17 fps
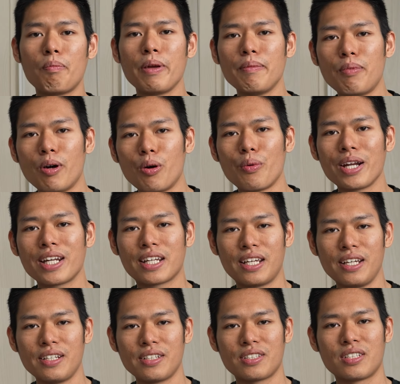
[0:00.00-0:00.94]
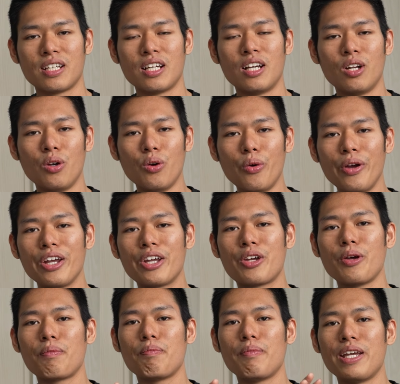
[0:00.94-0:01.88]
people with kids, LOOI
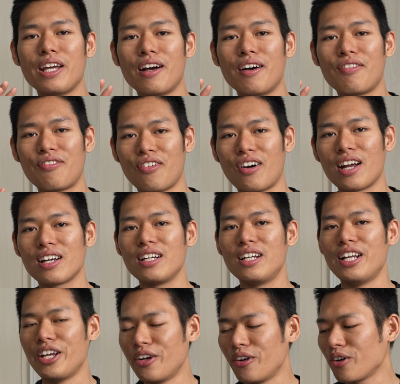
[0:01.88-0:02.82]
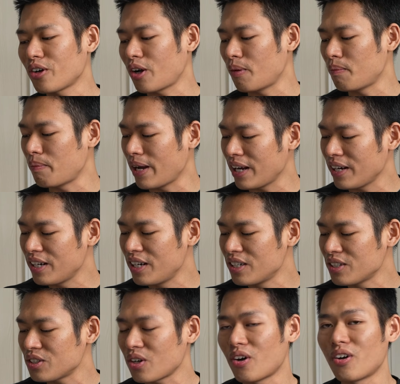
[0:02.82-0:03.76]
could be a fun little
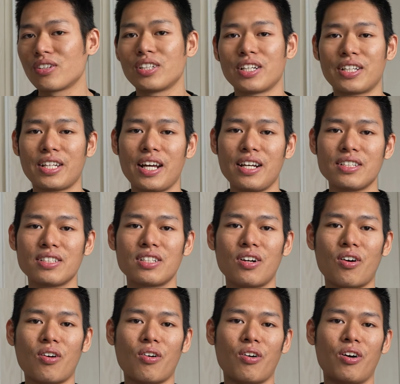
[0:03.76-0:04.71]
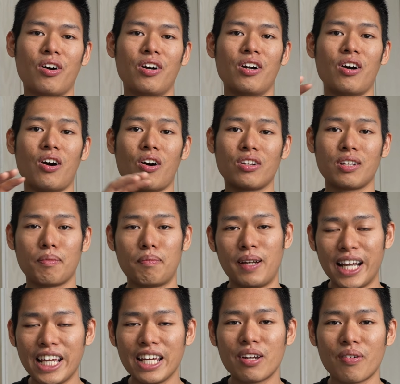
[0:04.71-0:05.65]
companion on the desk or on the
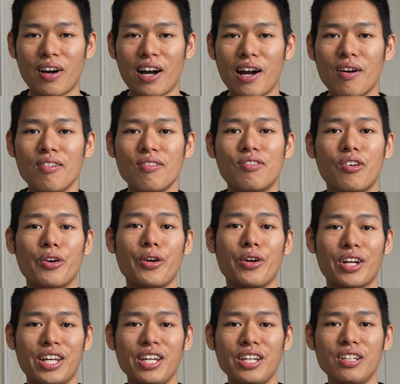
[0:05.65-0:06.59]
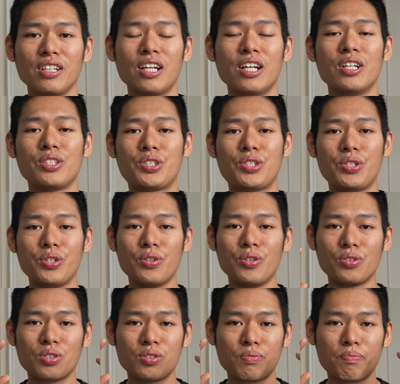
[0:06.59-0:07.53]
playground for your kid
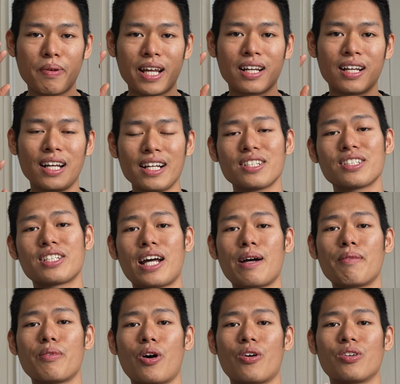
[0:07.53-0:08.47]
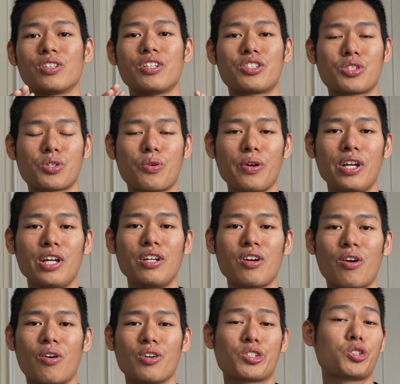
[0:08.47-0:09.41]
to spend less time on the
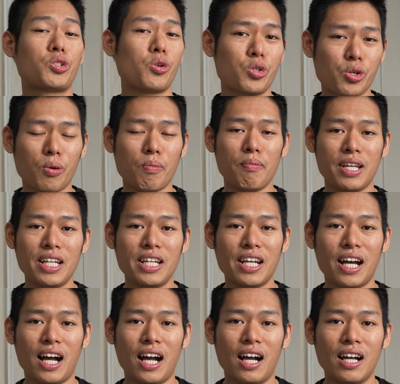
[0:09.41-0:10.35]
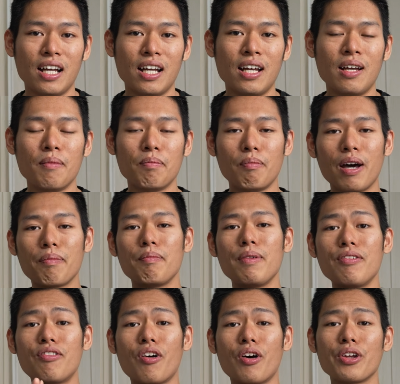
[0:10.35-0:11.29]
screen or social media. But
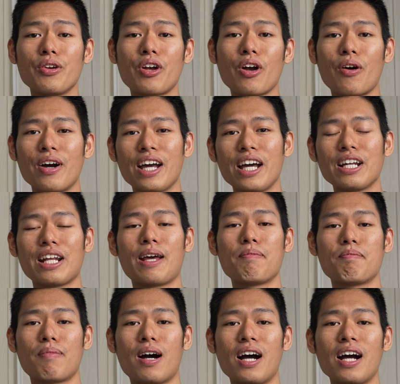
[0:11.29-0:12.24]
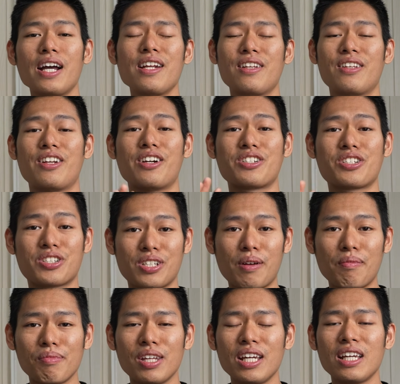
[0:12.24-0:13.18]
before you go ahead and buy, there's
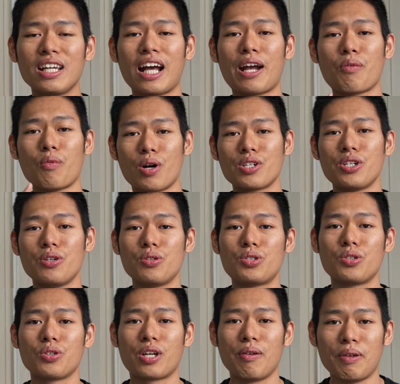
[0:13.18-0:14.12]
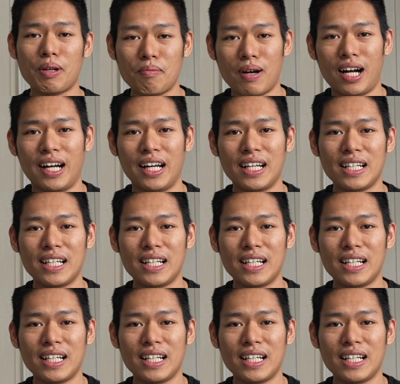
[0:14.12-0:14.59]
something I want you to keep in mind.